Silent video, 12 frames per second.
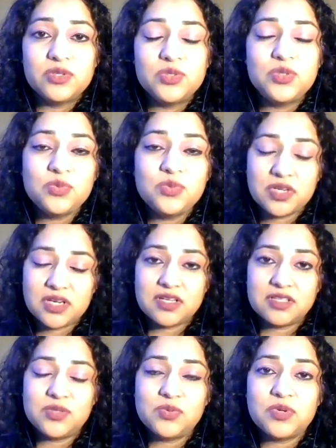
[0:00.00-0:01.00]
to
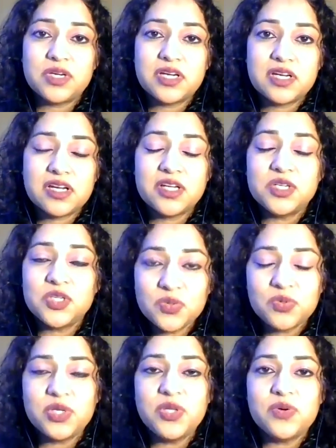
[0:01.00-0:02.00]

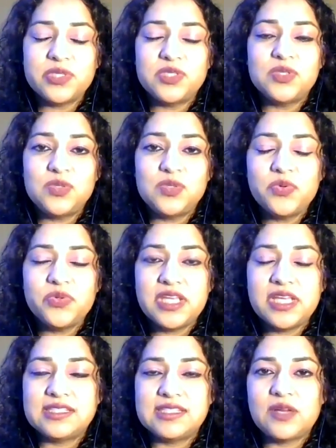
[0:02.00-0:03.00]
control you or to do
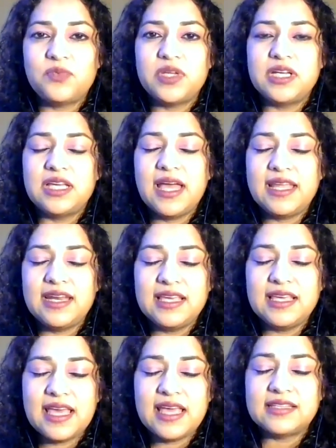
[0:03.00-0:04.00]
things that would kind
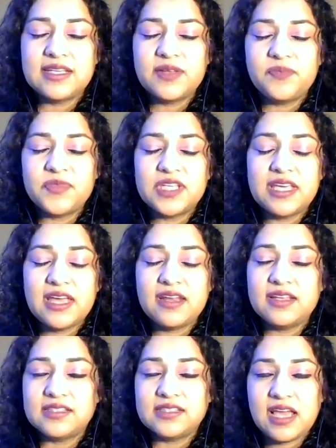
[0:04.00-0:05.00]
of get him to get
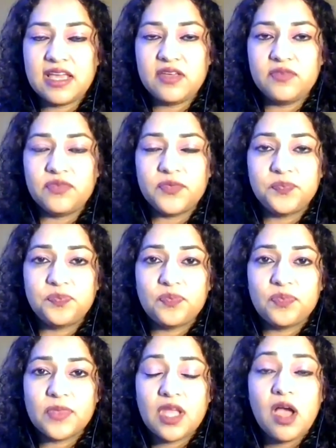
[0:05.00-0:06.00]
his life
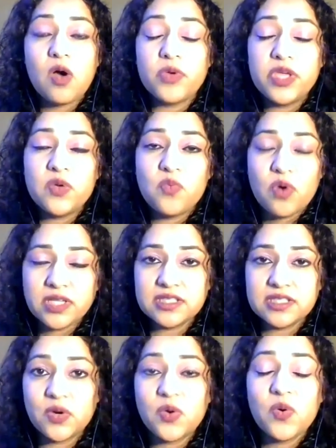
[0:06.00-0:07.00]
how he
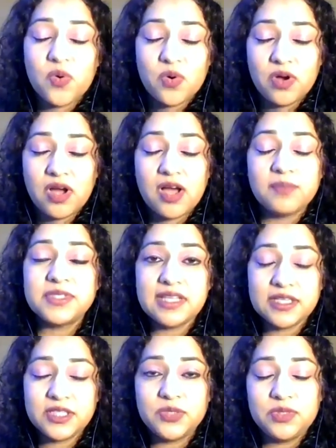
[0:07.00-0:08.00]
wanted, or
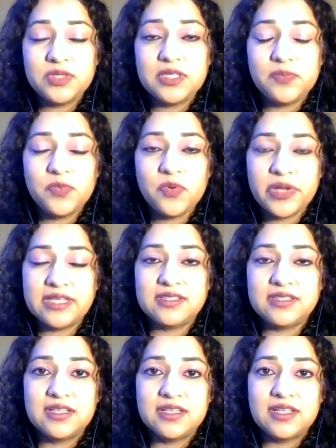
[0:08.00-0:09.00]
upset you to the
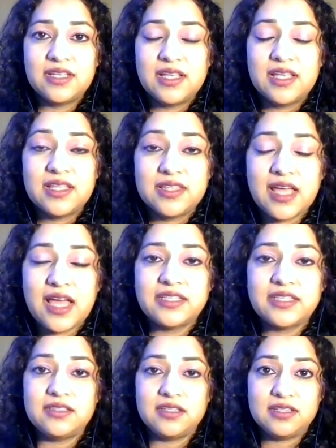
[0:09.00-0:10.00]
point that
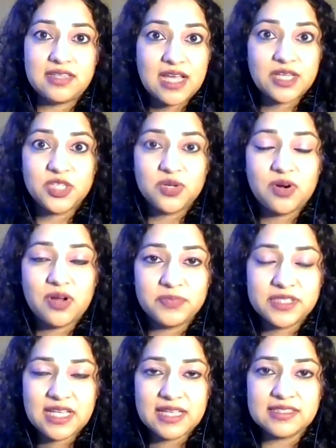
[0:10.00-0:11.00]
you're
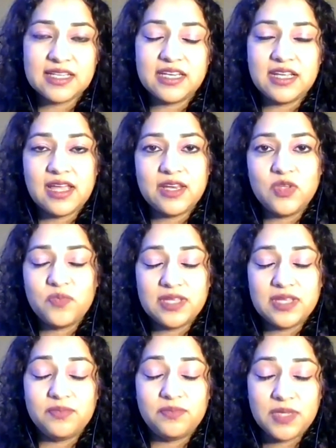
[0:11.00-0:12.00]
upset and
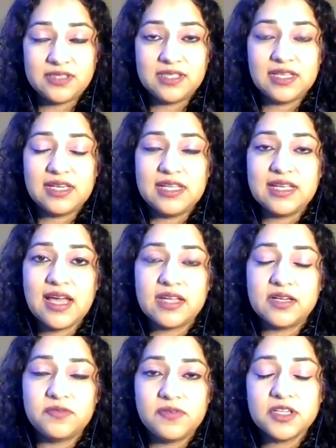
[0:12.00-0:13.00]
you basically
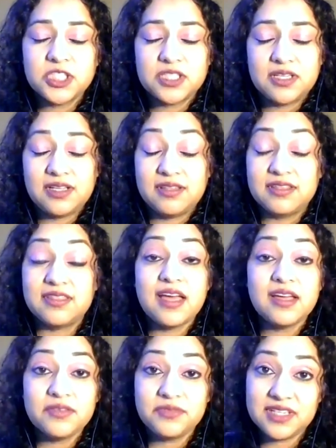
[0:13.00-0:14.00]
can't function? And
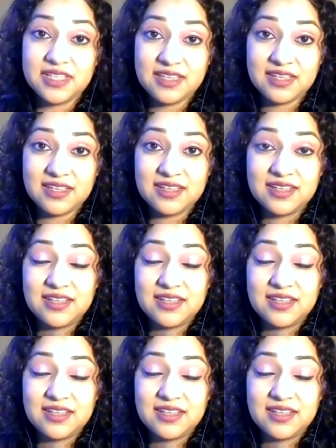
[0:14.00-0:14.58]
thankfully,